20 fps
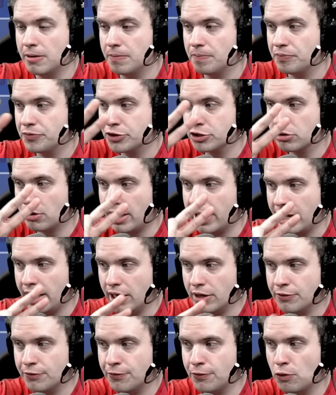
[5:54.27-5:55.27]
So I
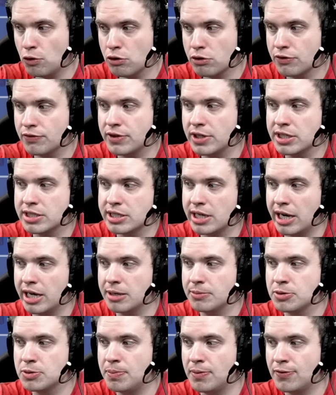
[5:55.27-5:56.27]
had 4 of these
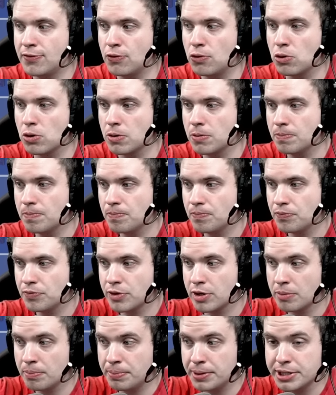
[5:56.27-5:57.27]
items before,
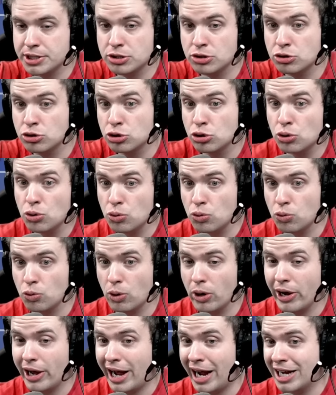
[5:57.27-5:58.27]
but 2,
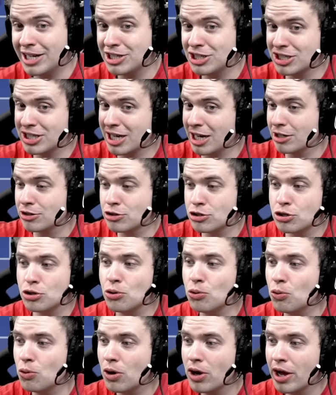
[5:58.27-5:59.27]
I just got
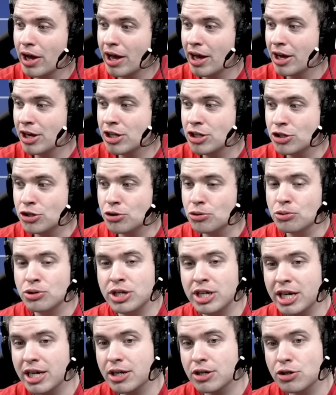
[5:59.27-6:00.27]
2
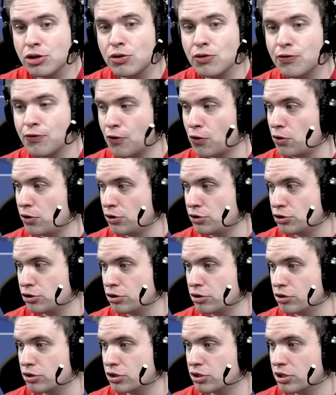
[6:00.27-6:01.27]
unique new
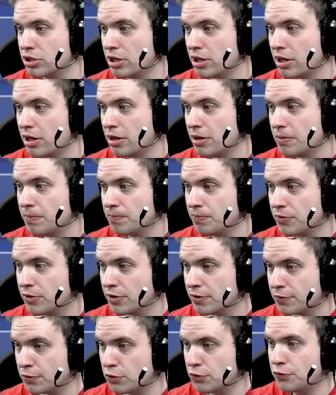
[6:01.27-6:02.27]
furnitures
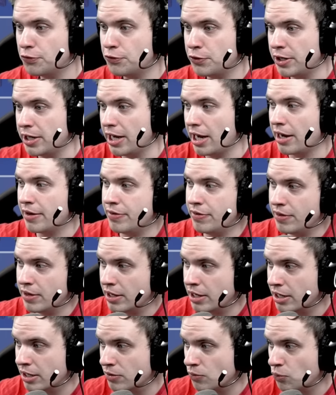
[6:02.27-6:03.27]
for free. I think it